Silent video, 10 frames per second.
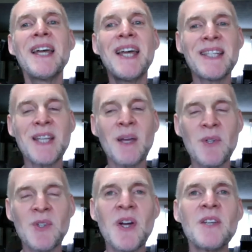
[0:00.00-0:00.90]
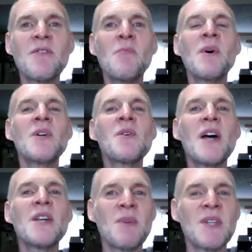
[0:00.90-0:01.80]
as I was trying to
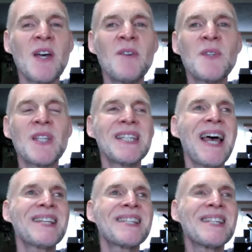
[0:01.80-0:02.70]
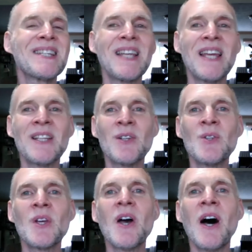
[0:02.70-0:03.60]
familiarize myself with the text and
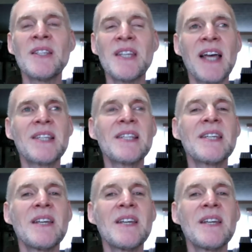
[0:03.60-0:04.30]
learn the context.